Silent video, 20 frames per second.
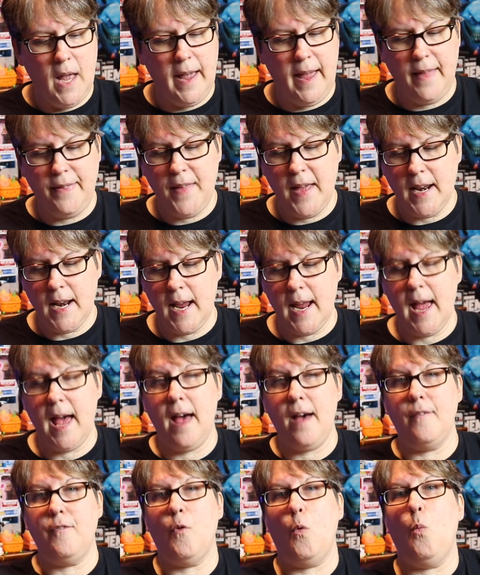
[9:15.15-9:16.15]
And then I
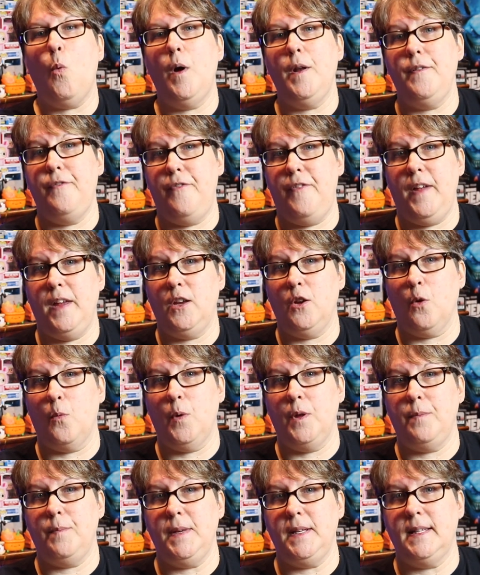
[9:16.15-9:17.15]
have one figure
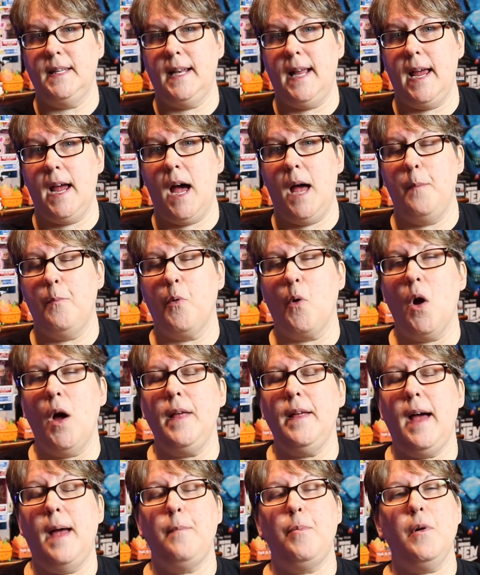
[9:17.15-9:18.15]
with me today. I
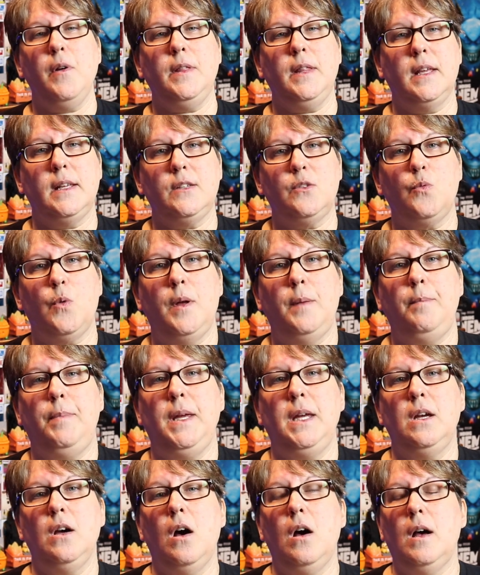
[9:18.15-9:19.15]
brought this one
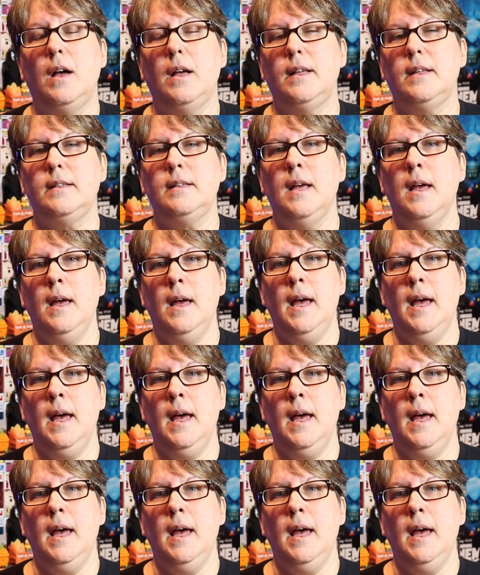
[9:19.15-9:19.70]
because